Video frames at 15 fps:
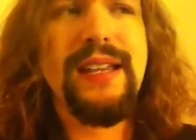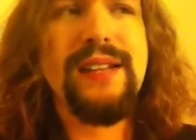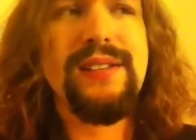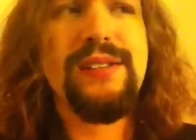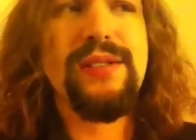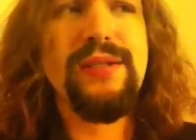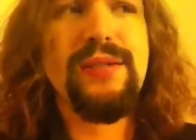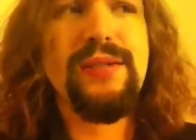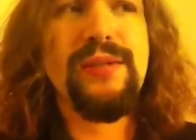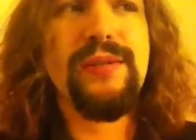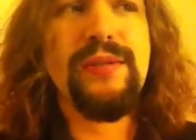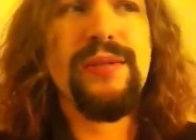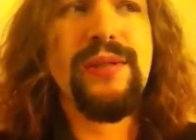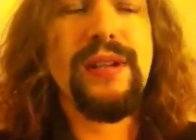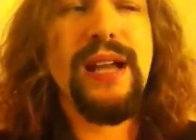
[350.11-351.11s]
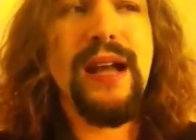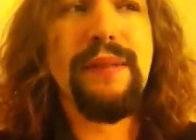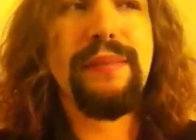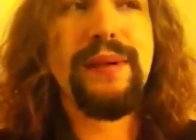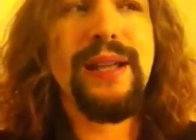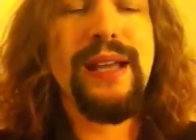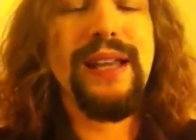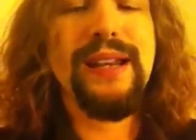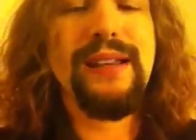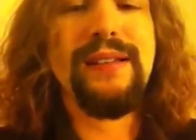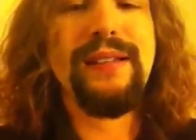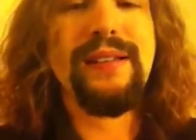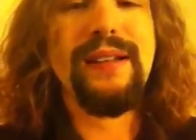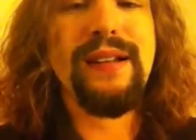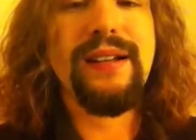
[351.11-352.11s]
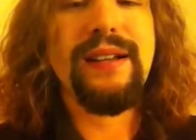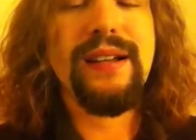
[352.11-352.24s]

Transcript: into the complicated uh,